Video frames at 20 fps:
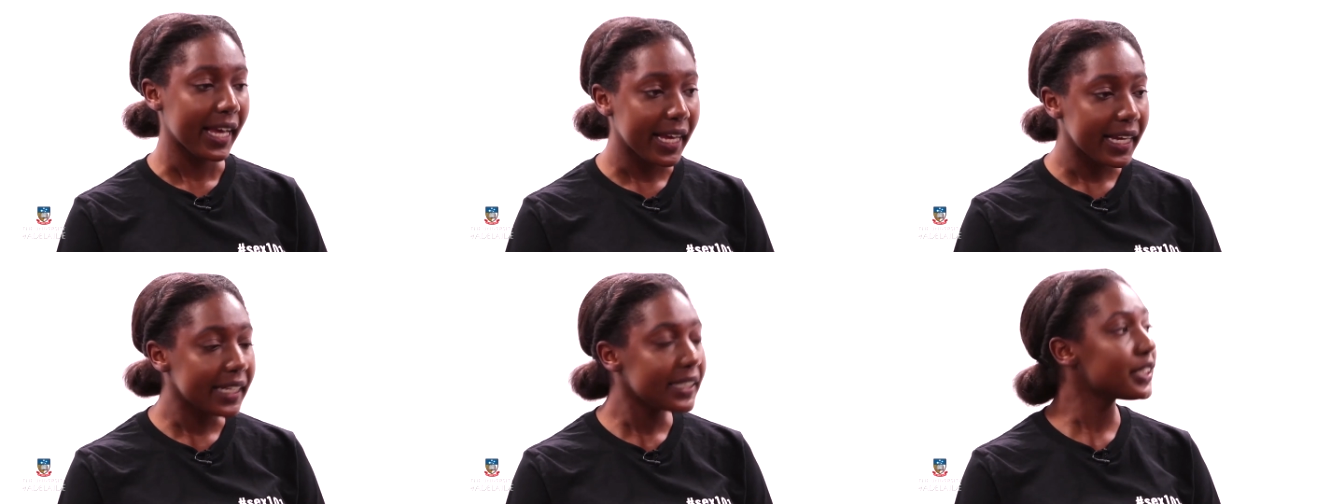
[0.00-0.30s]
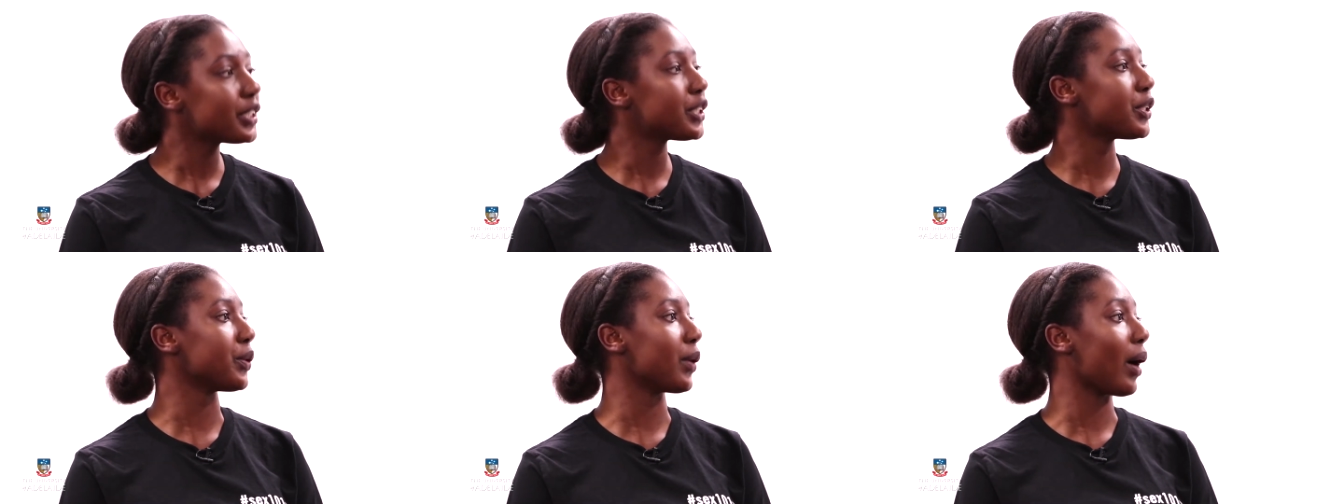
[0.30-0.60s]

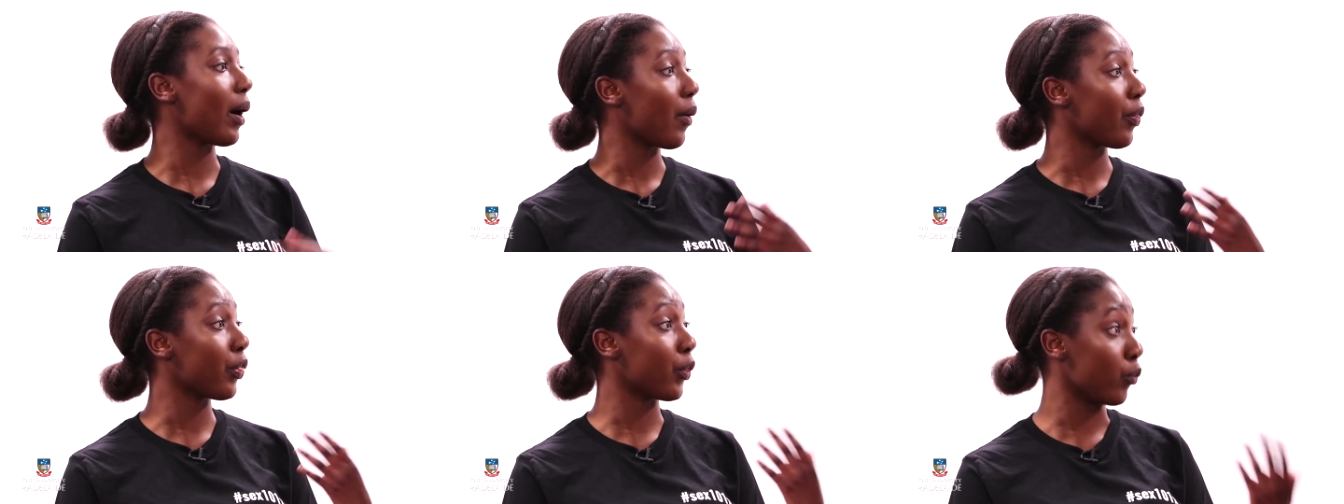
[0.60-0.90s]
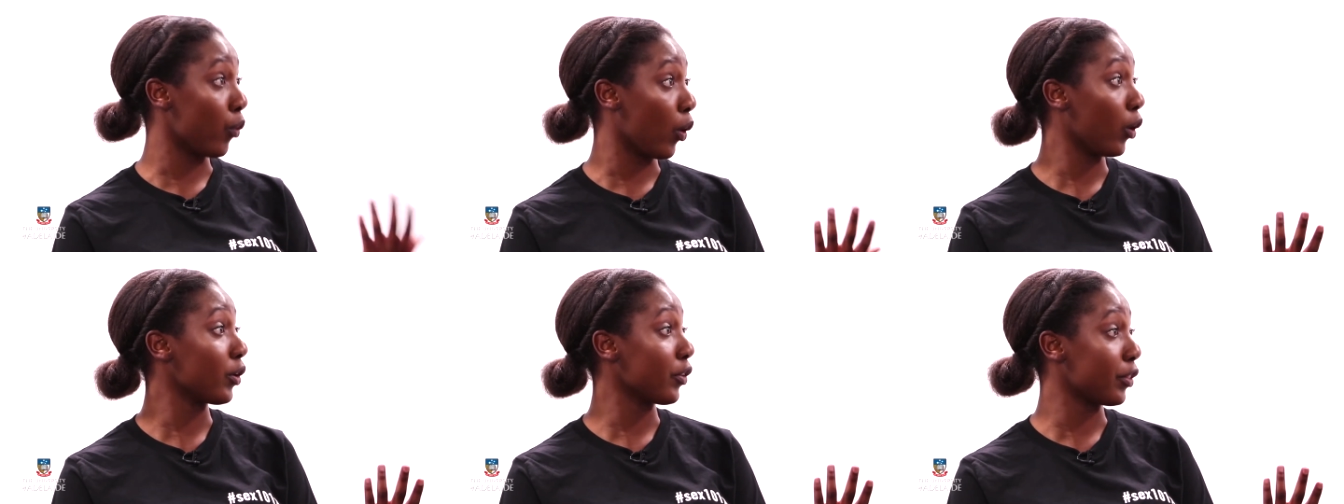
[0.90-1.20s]
into the
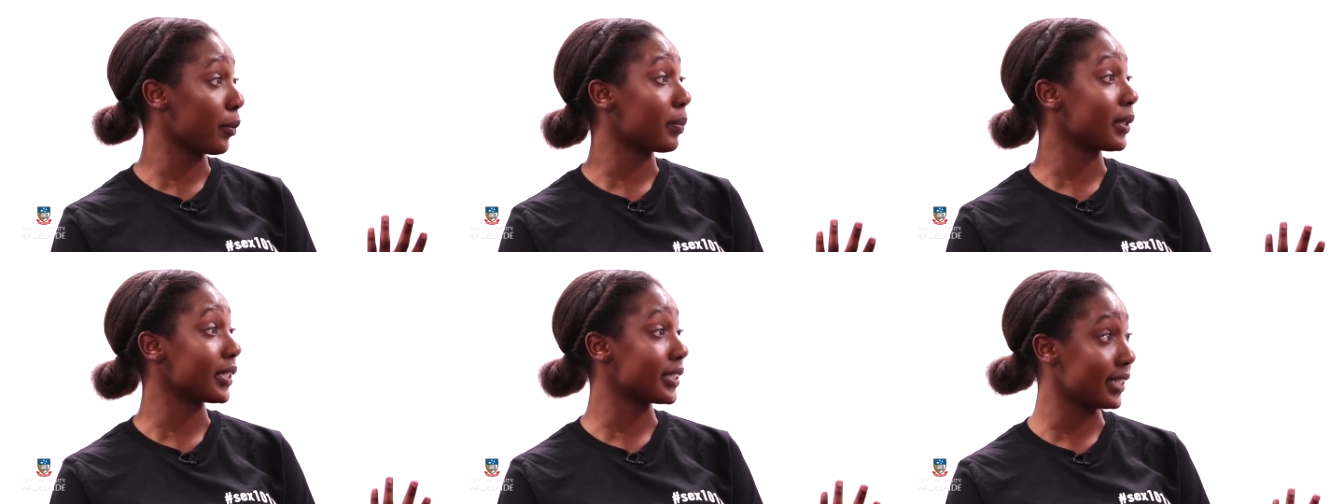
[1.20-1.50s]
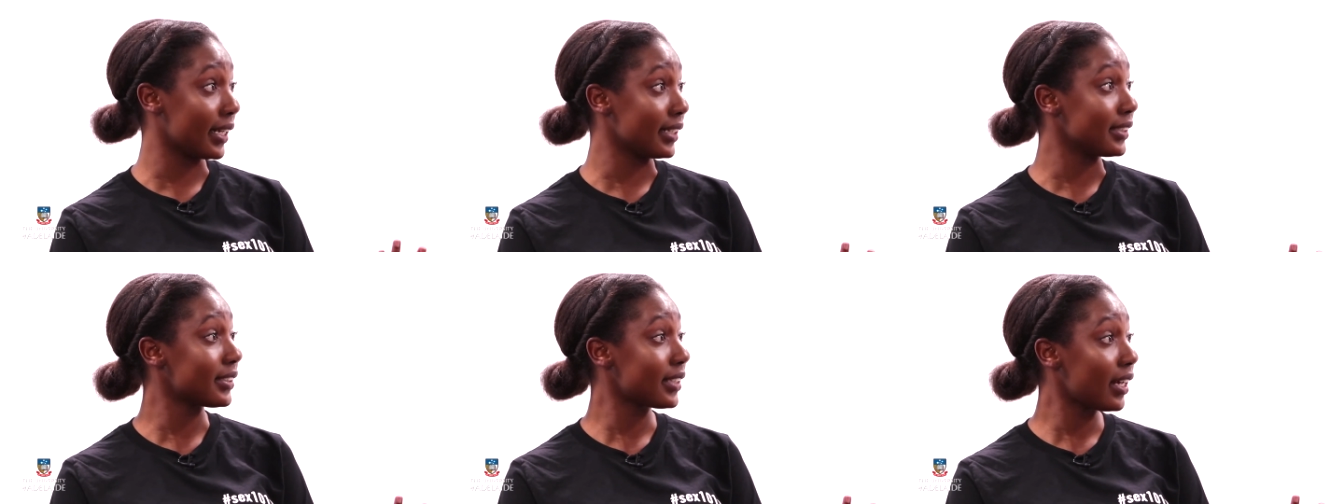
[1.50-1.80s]
role of the
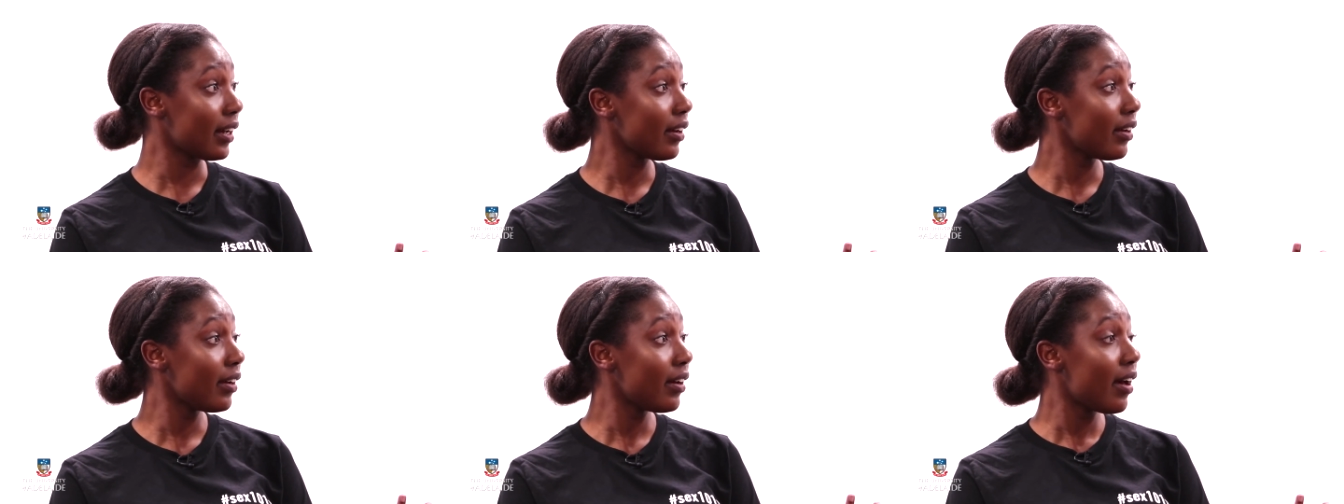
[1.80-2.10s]
placenta